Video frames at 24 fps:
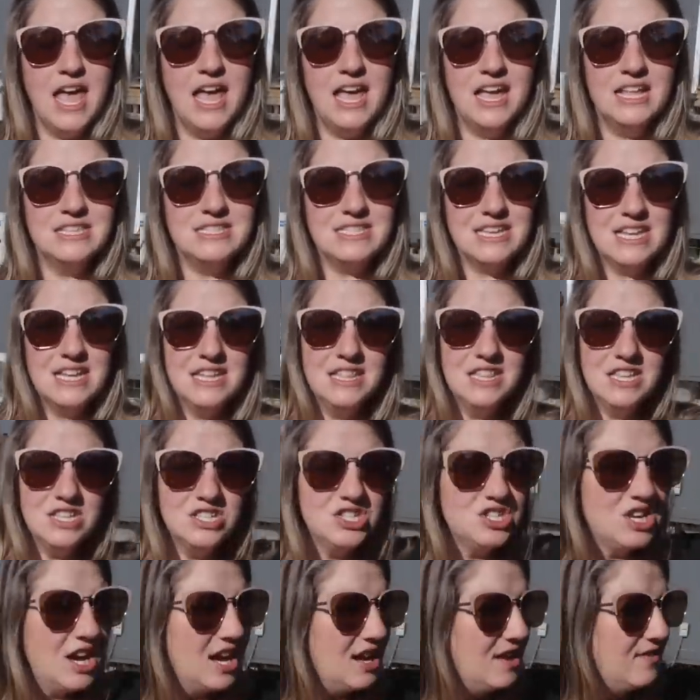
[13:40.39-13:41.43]
It's in the
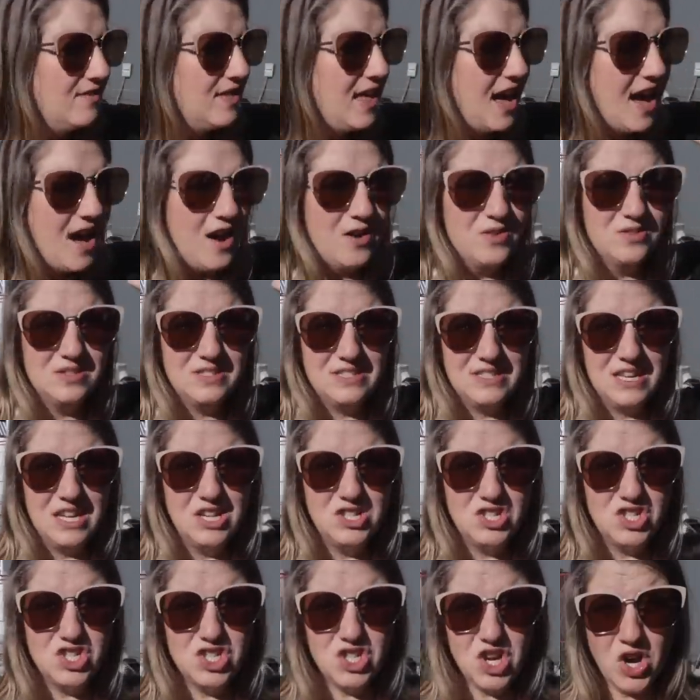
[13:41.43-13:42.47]
shade of the house. It
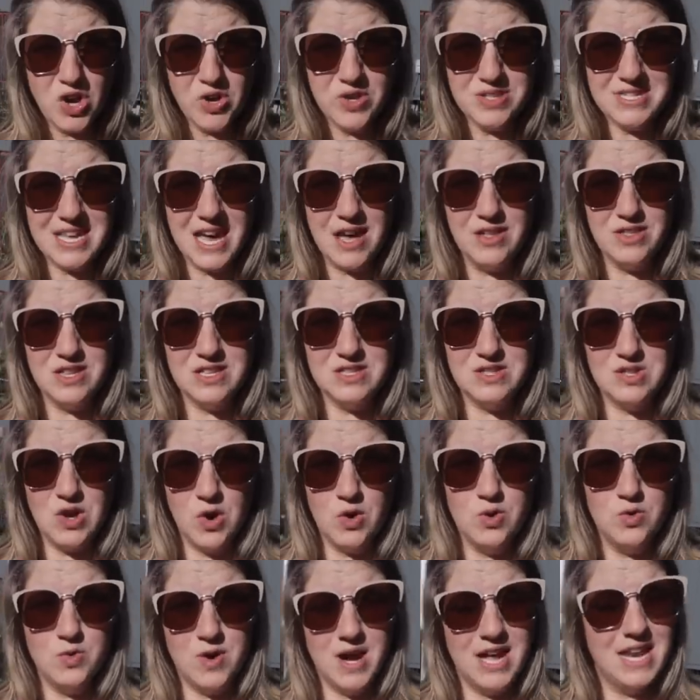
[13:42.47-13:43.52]
shows how the
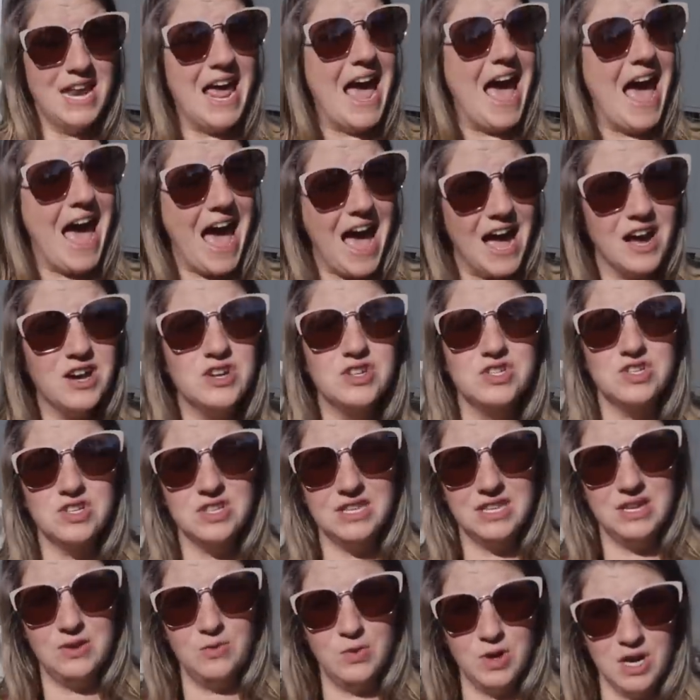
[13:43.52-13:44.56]
zone one
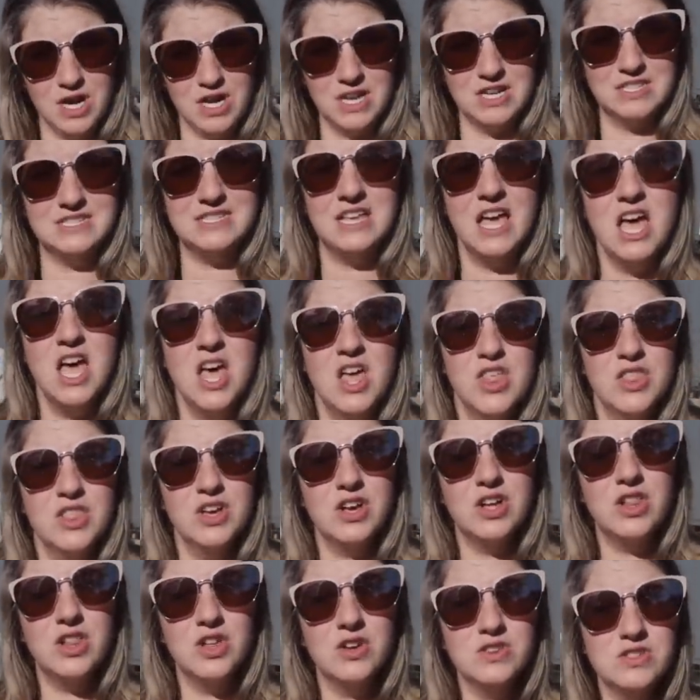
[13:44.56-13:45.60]
actually works. The
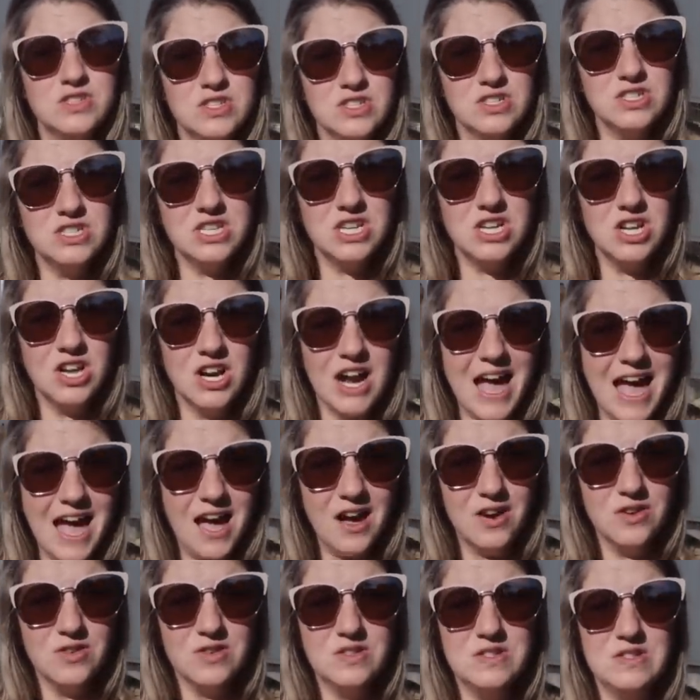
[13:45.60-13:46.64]
closer to your
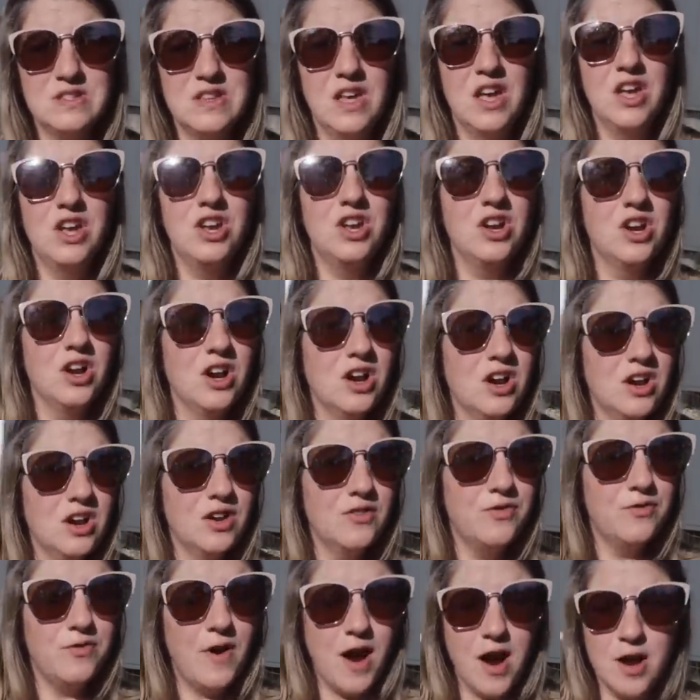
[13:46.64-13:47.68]
house,
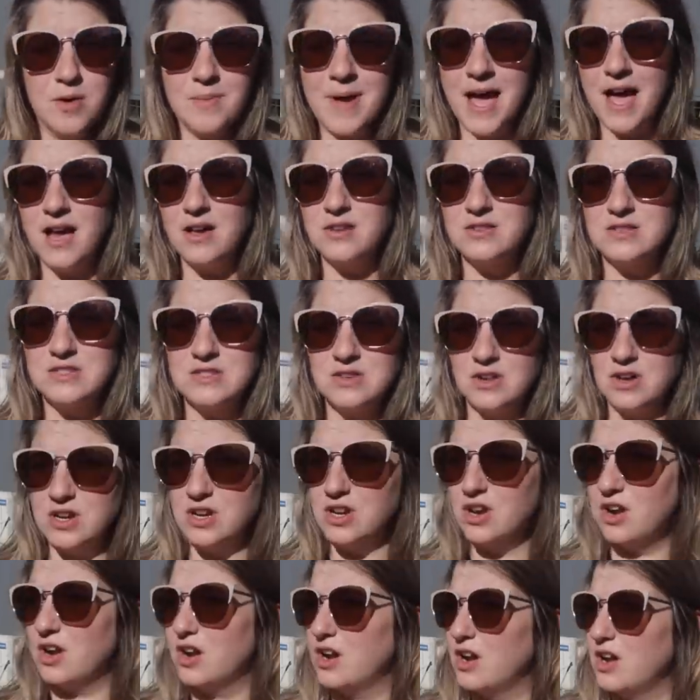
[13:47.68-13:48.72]
your farmhouse or
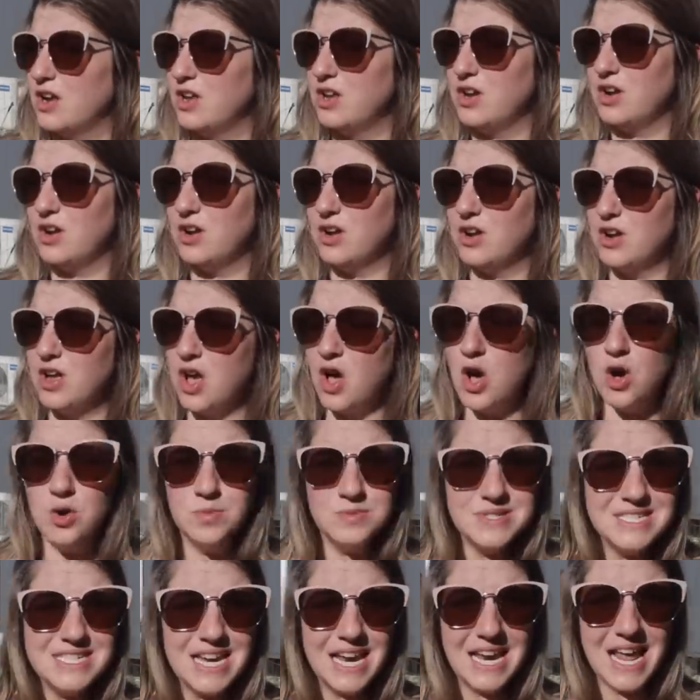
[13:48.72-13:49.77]
your
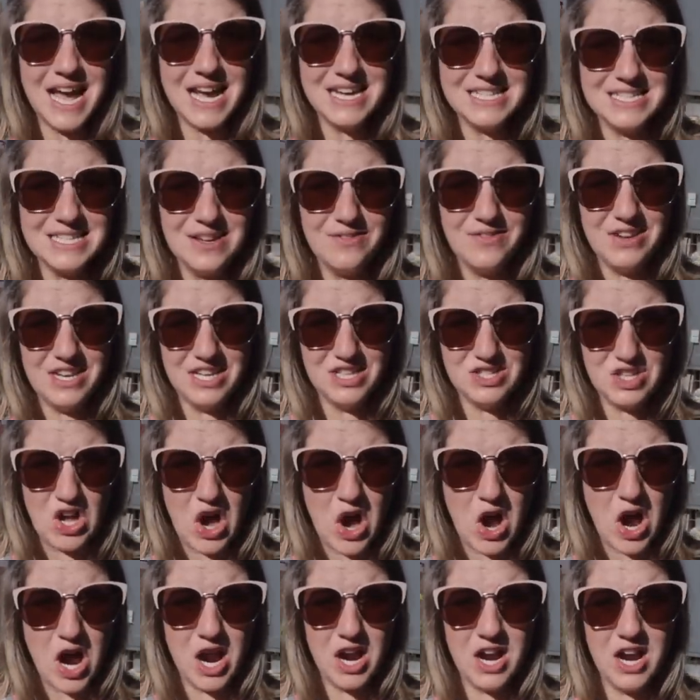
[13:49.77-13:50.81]
homestead activities
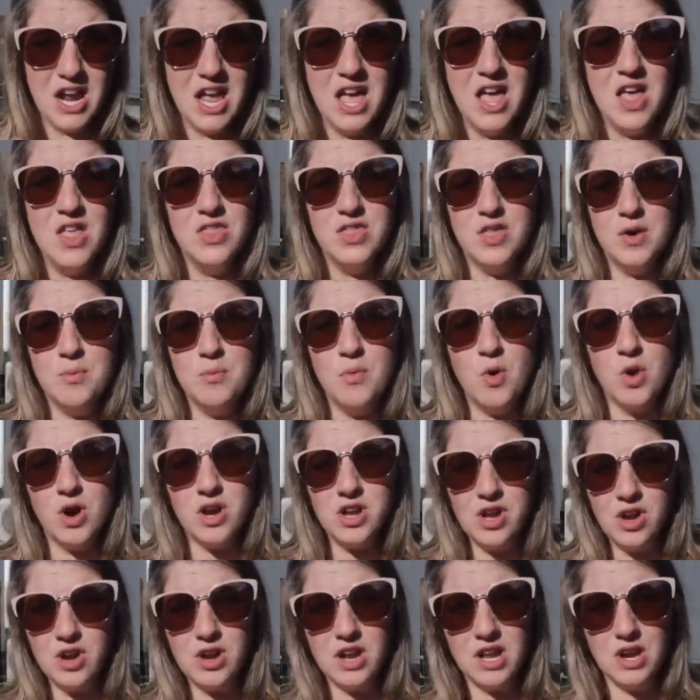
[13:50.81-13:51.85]
are, the more
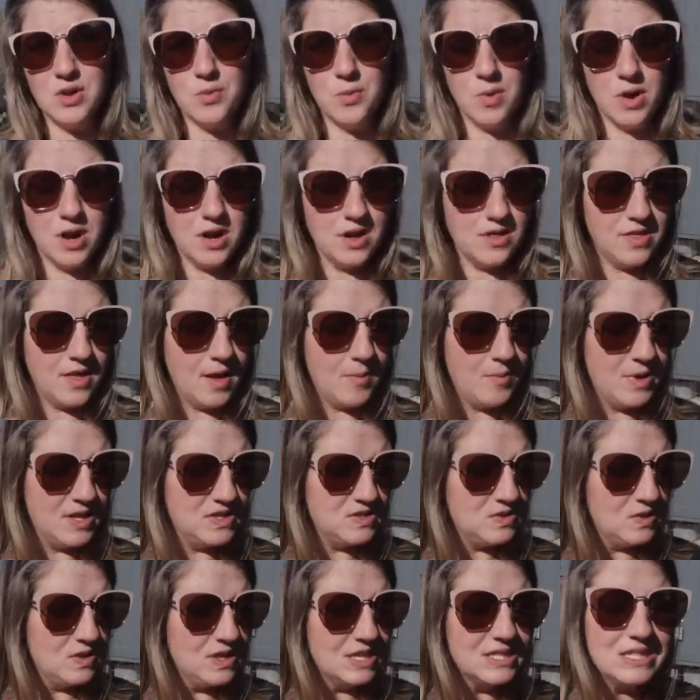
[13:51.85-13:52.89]
you're gonna work them. And
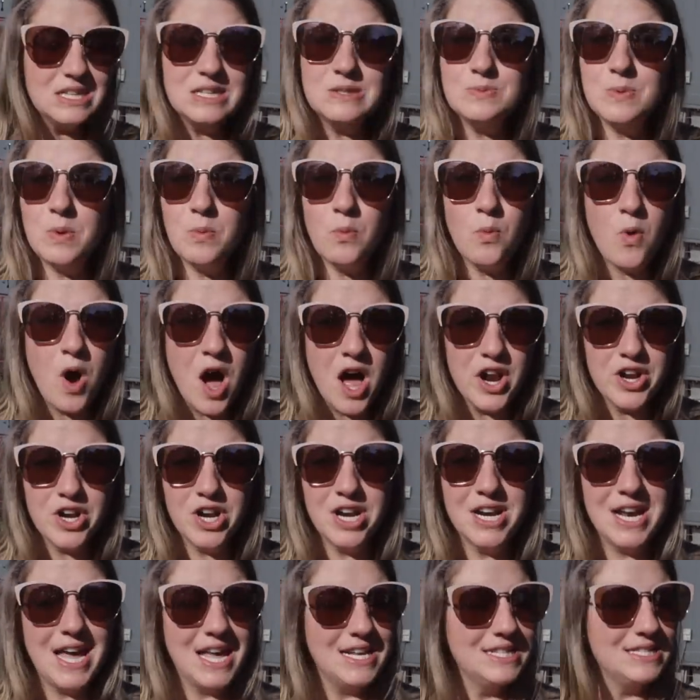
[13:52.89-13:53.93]
so this has been
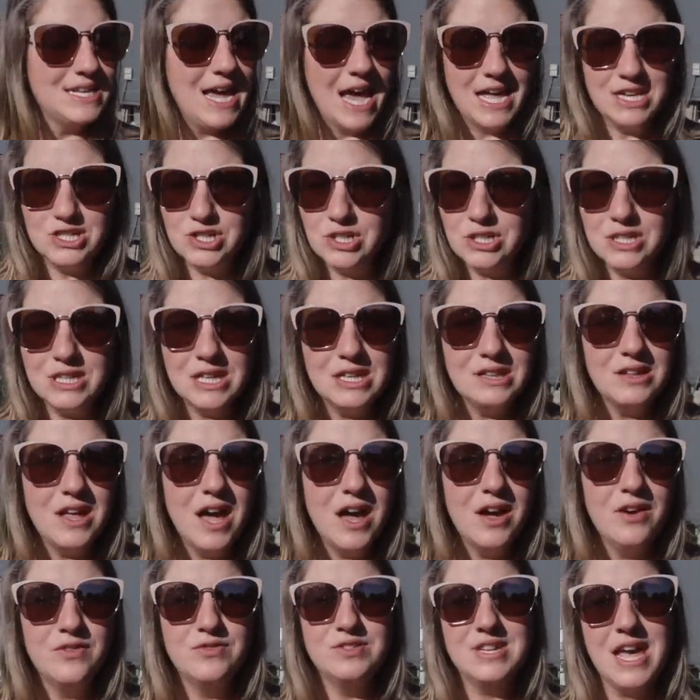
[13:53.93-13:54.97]
watered and tenderly
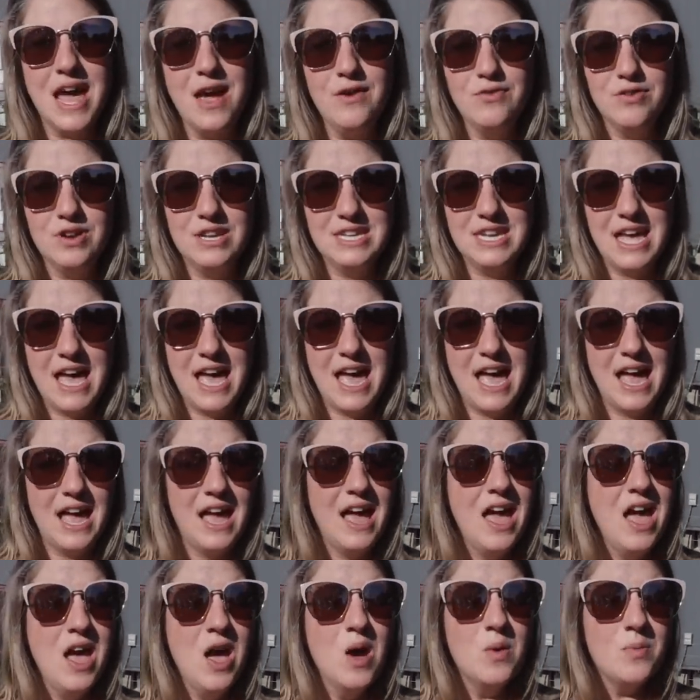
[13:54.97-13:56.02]
loved every day
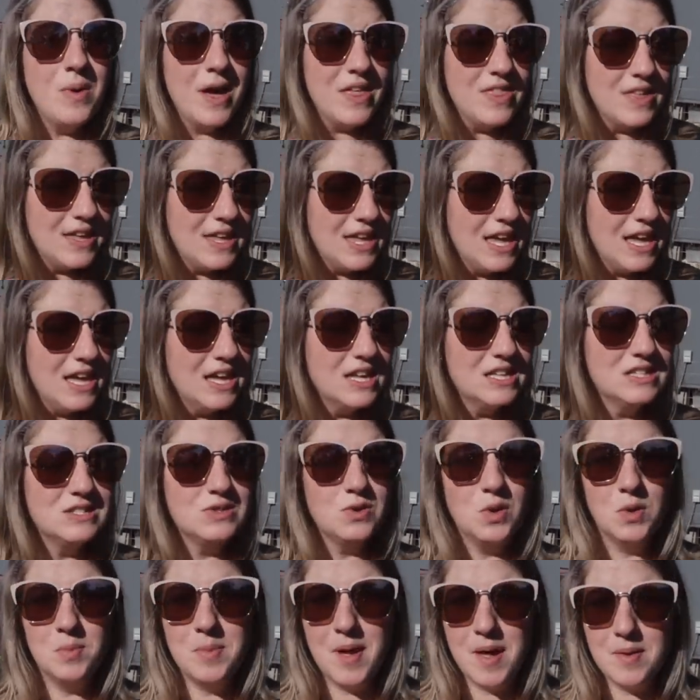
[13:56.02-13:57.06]
by the kids
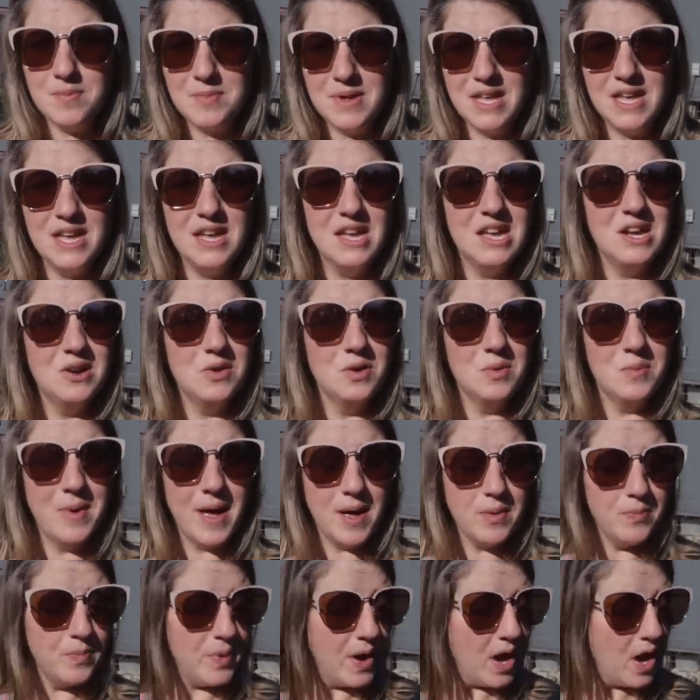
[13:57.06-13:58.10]
or by me or
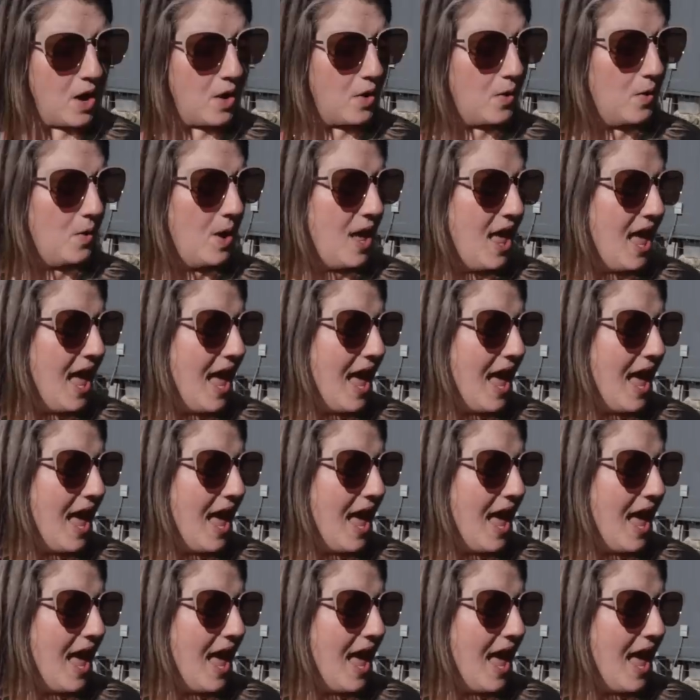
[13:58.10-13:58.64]
by Beau.